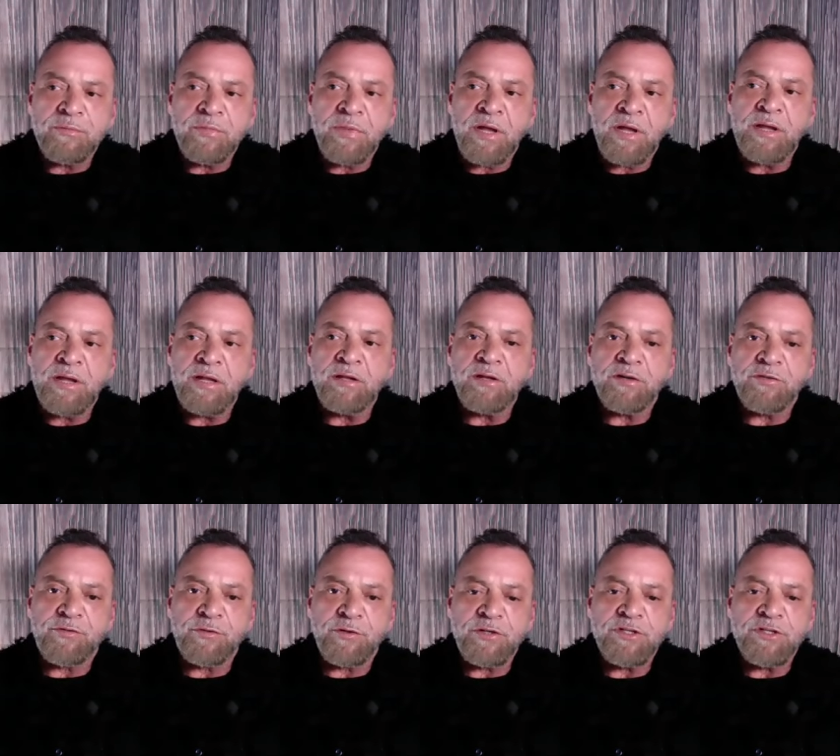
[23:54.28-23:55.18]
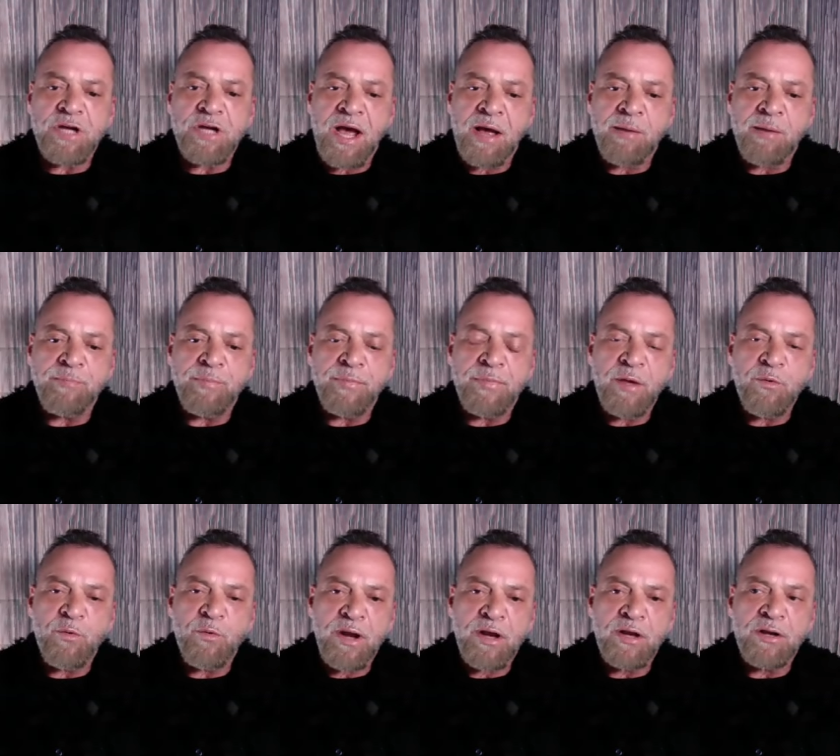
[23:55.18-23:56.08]
and they look for a job, they
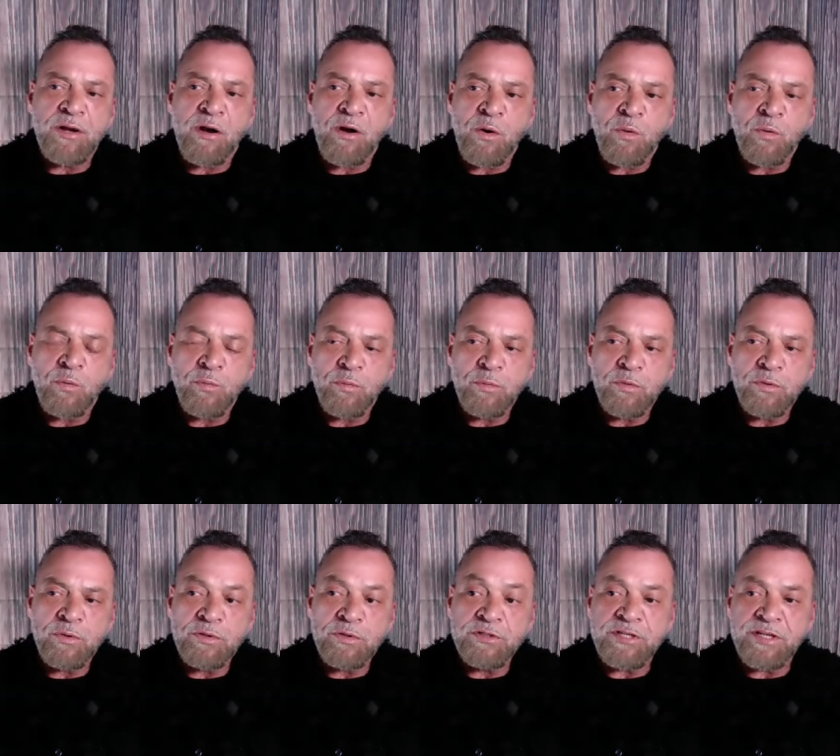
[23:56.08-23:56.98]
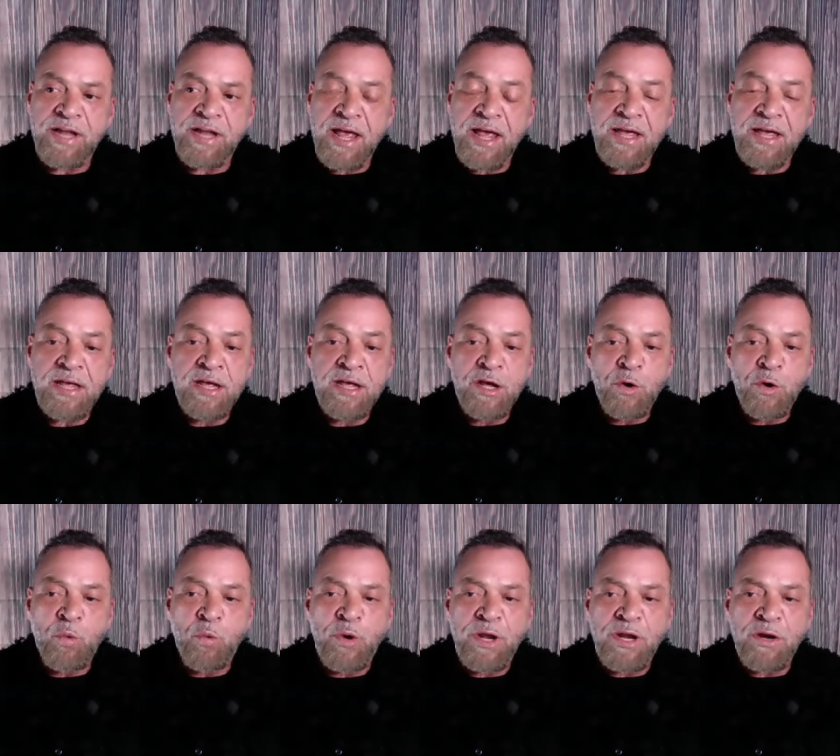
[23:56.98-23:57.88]
want to know today
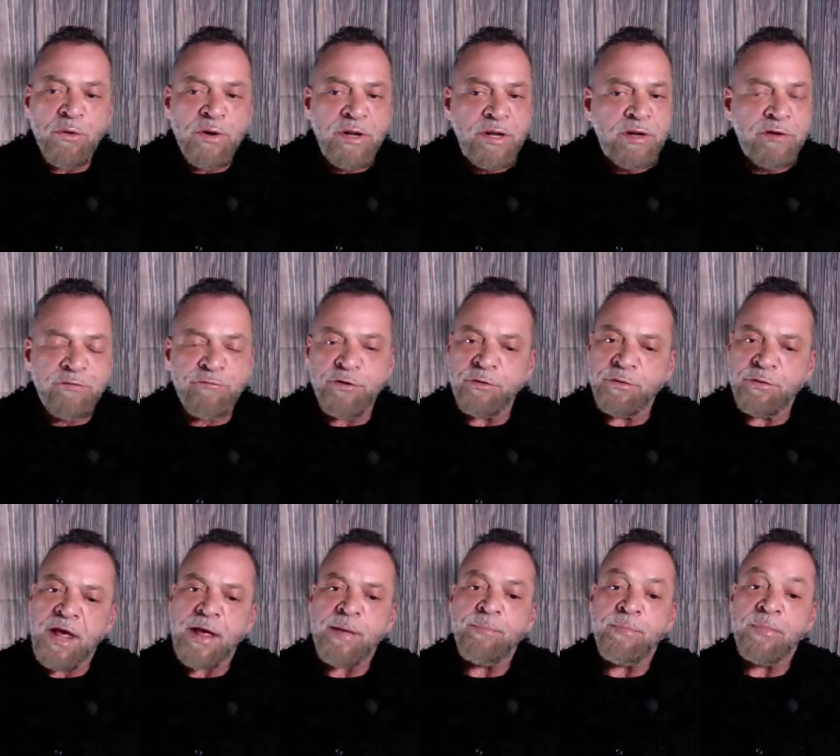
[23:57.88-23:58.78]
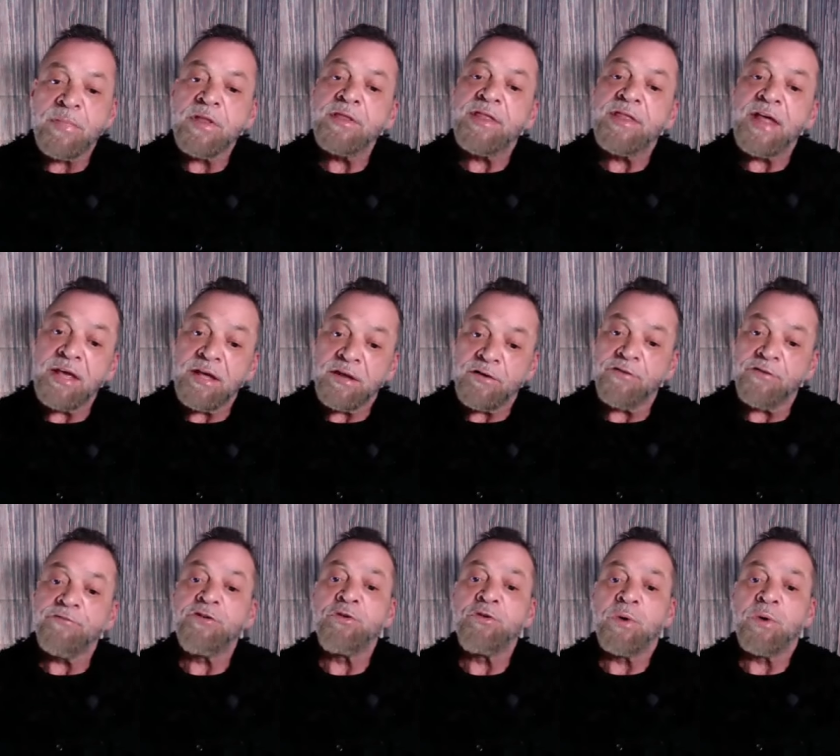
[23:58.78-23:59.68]
we don't interview them; they
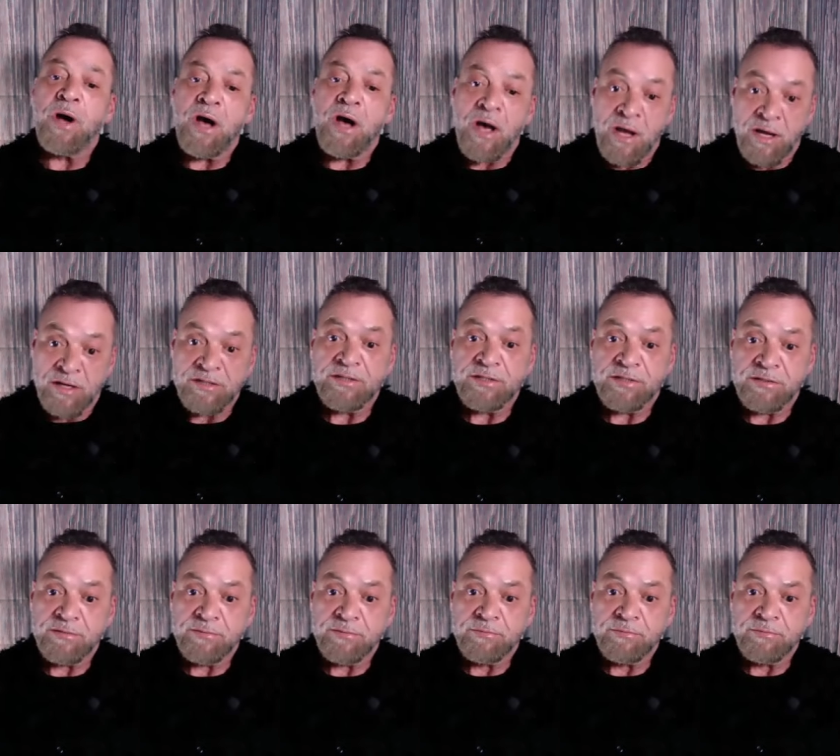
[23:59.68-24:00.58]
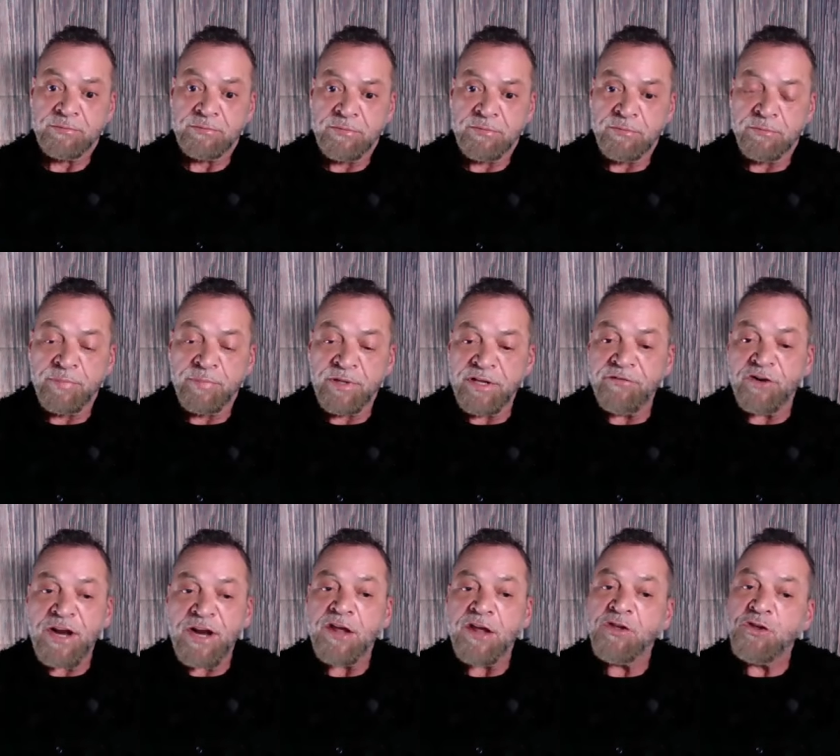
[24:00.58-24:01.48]
interview us. Believe it
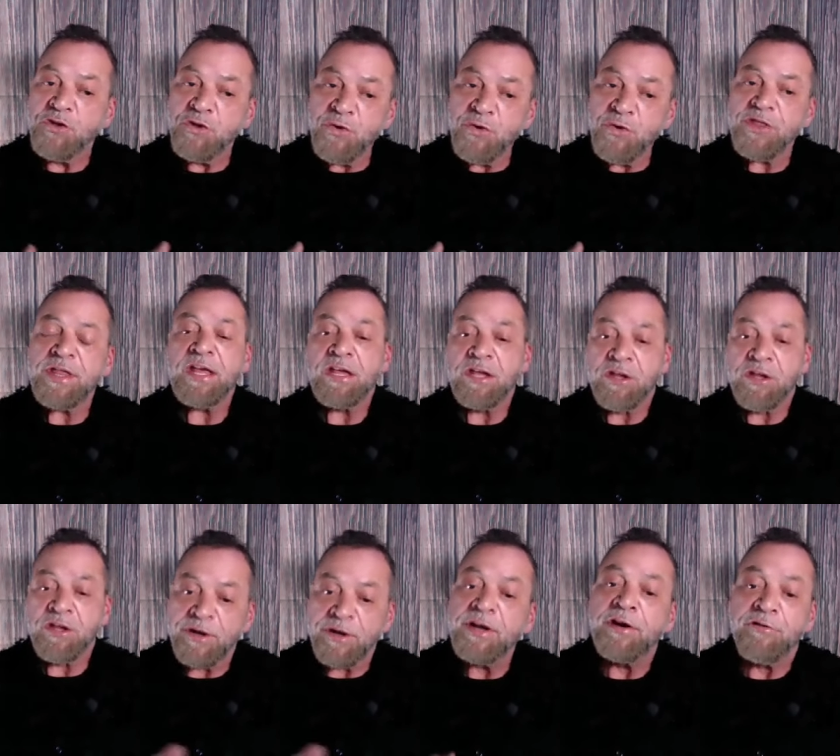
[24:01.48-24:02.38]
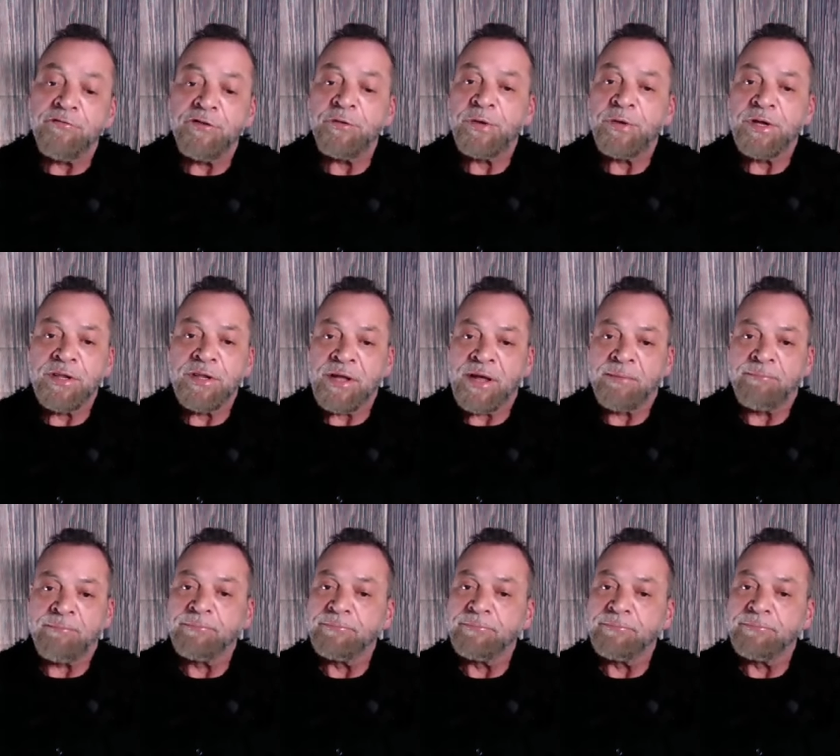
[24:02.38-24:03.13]
or not, you think you're interviewing them,